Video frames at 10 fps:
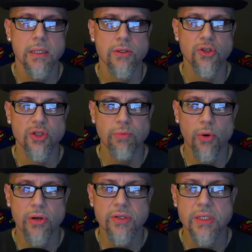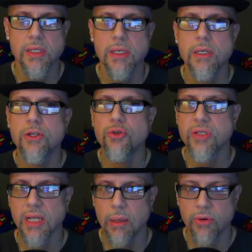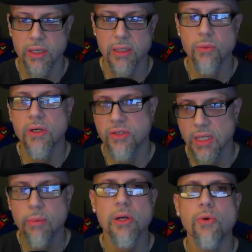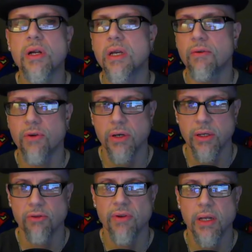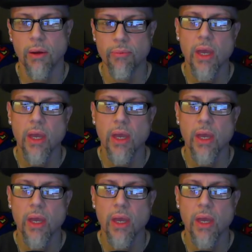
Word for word: to sports to celebrity. Well, celebrity we're going to cover on another video.